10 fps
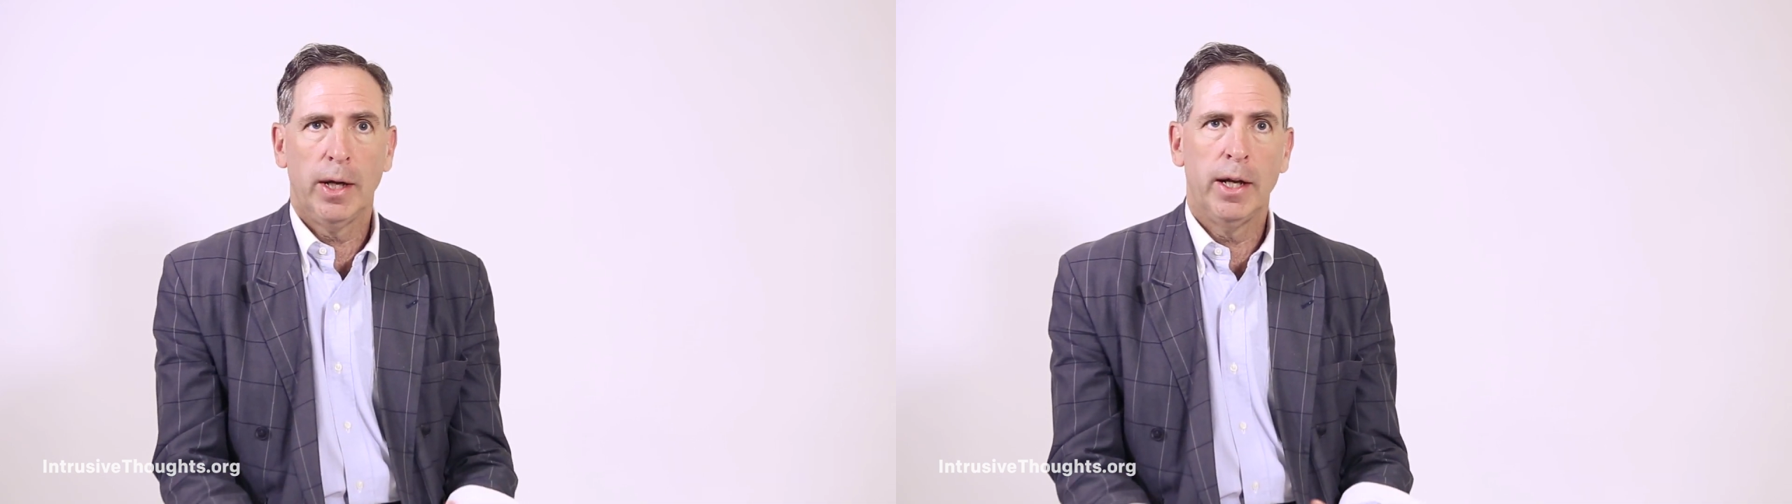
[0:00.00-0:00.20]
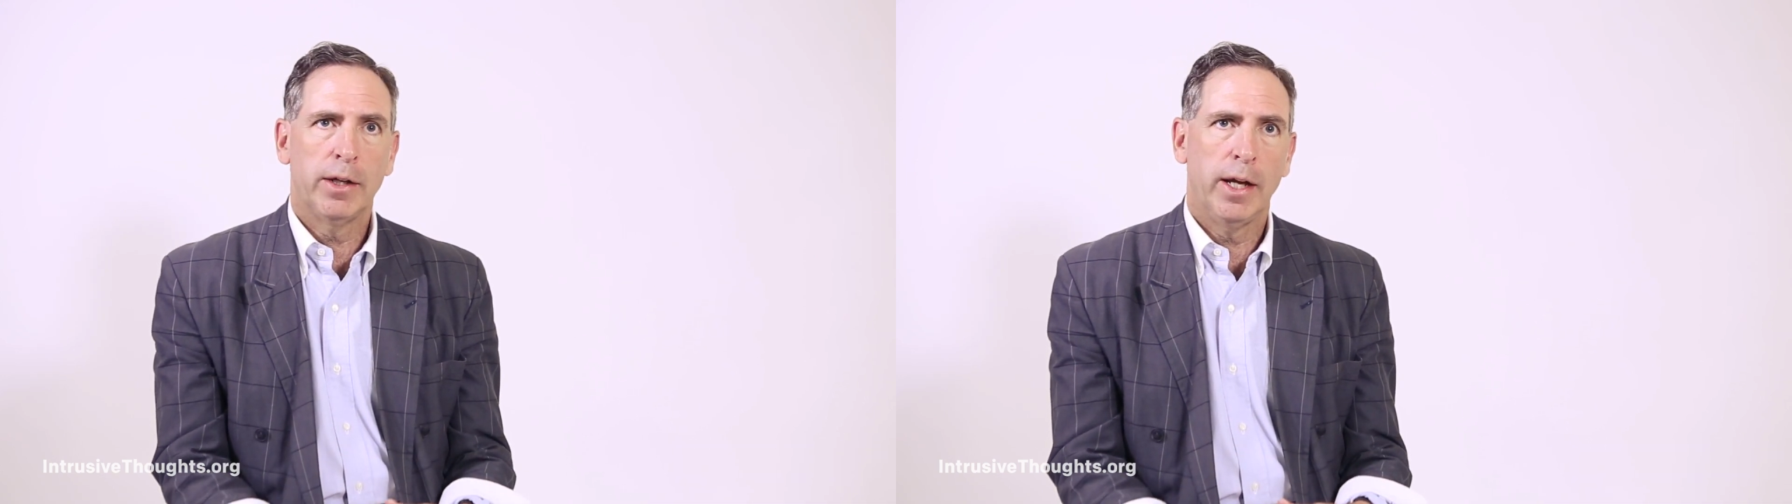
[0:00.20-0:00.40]

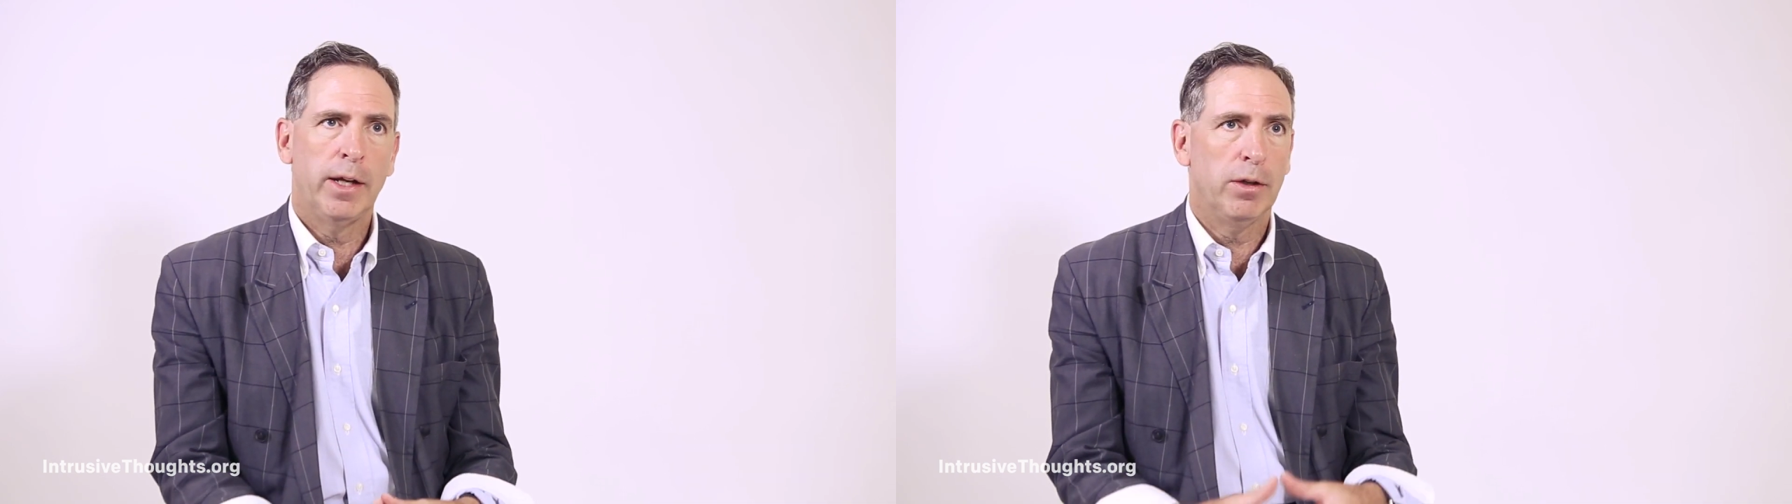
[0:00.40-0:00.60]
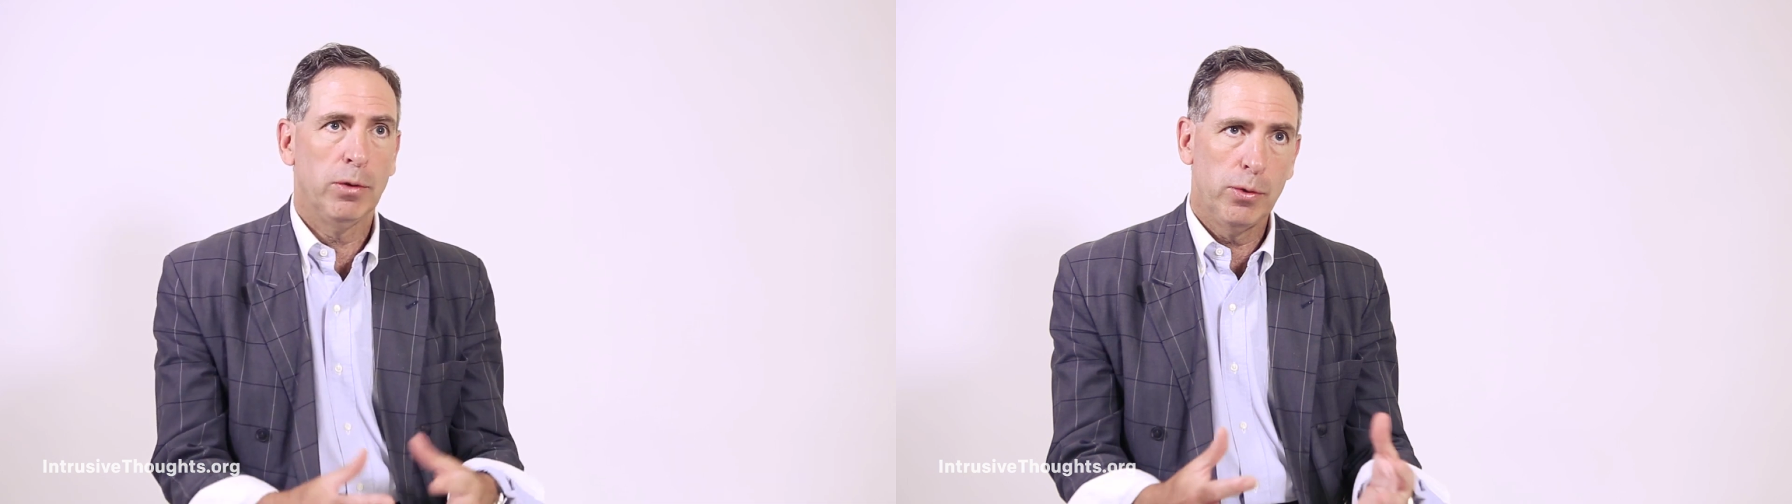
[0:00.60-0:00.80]
and
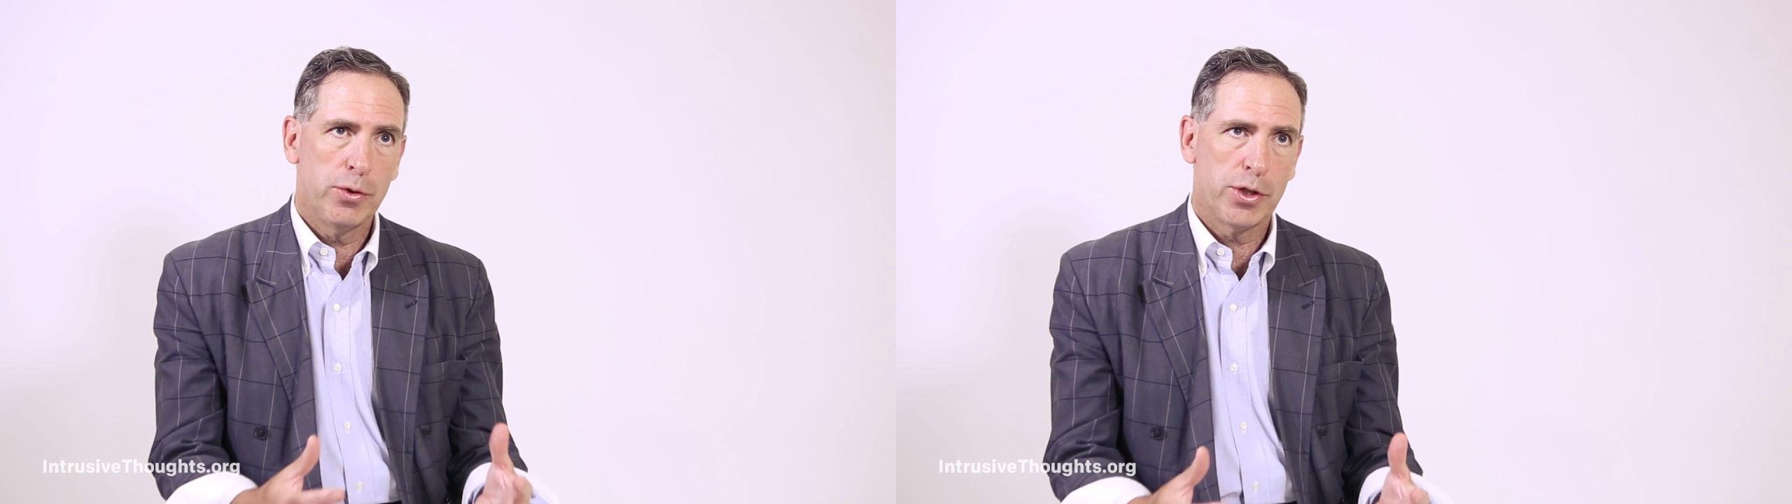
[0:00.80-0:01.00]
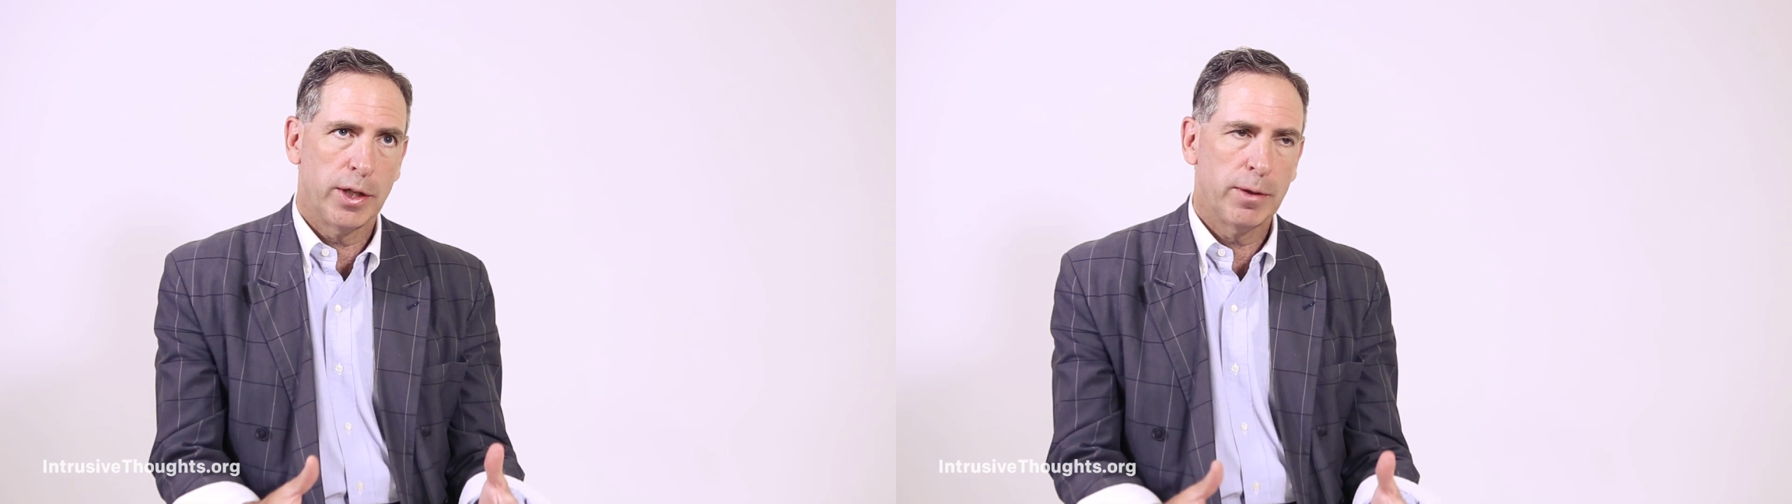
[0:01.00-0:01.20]
an
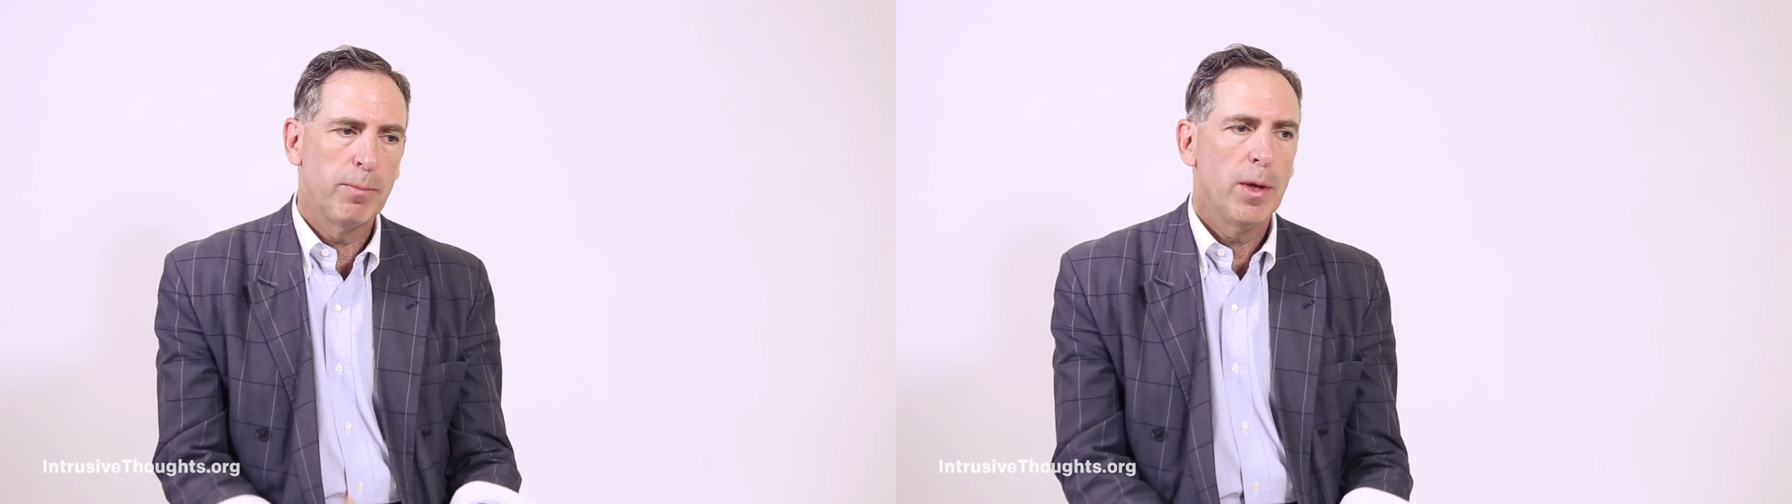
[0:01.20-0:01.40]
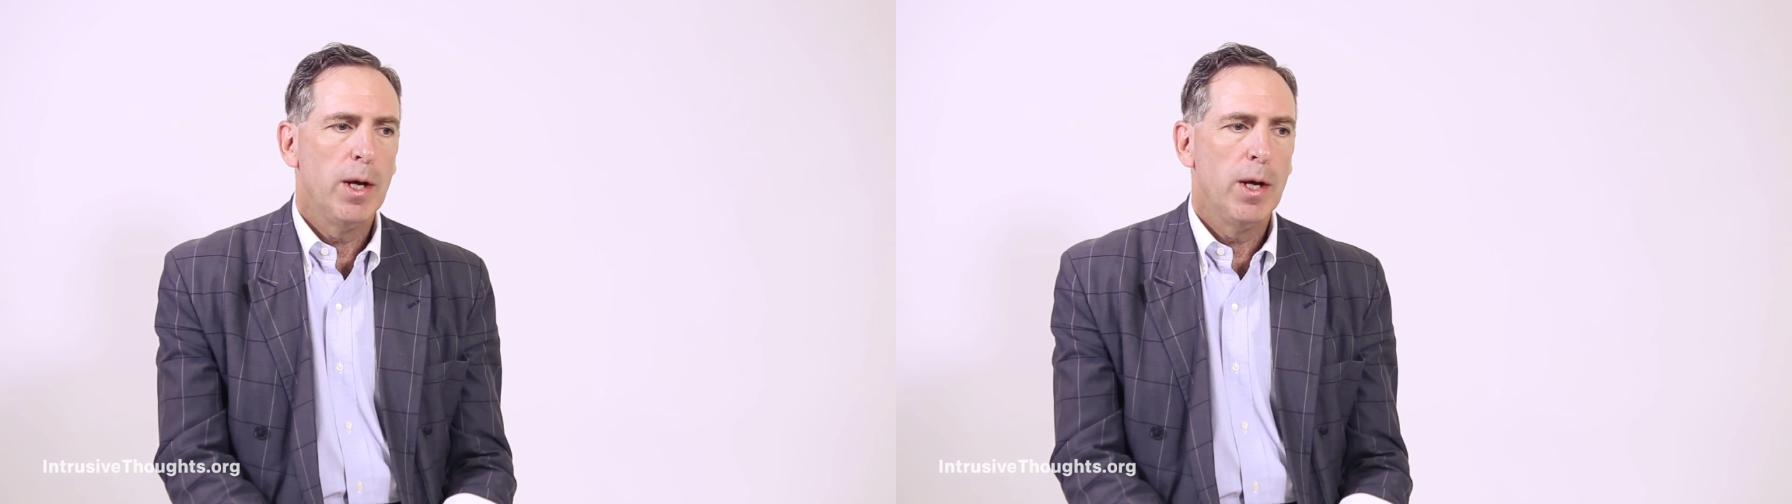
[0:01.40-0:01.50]
illusion.